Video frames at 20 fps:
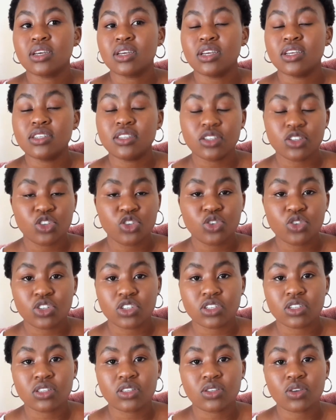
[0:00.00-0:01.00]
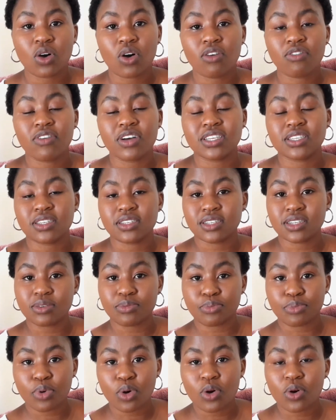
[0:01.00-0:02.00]
institutions offer certain
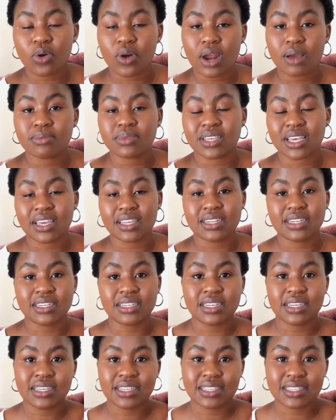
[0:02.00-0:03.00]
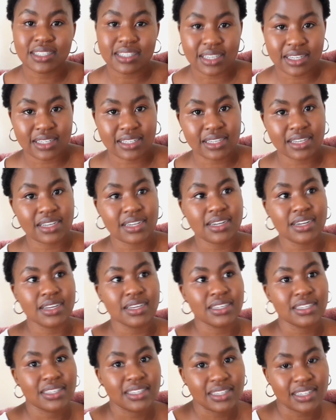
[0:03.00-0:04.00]
programs at certain
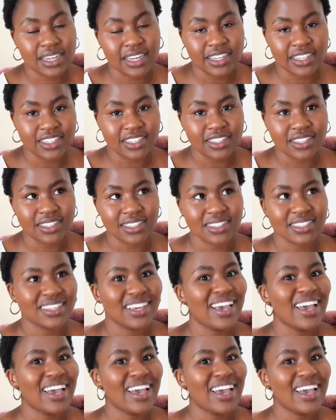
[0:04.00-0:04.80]
stages.